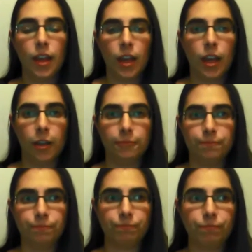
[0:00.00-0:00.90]

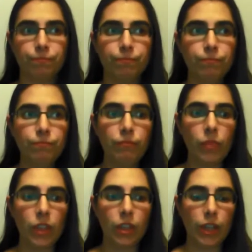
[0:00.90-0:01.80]

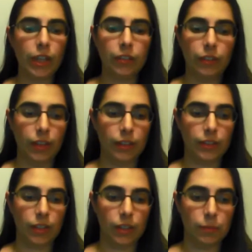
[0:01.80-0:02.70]
I got to take
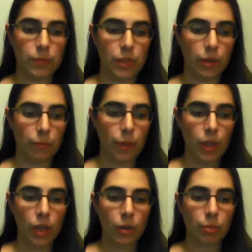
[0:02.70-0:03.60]
some
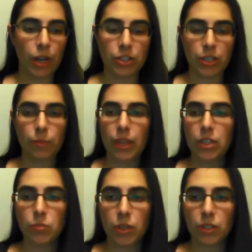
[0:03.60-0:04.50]
project
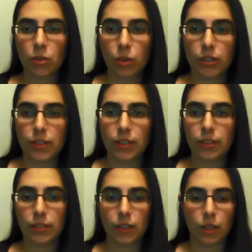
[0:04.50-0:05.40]
management
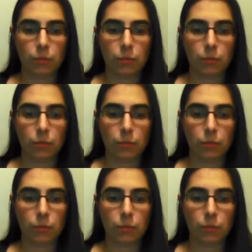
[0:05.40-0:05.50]
courses,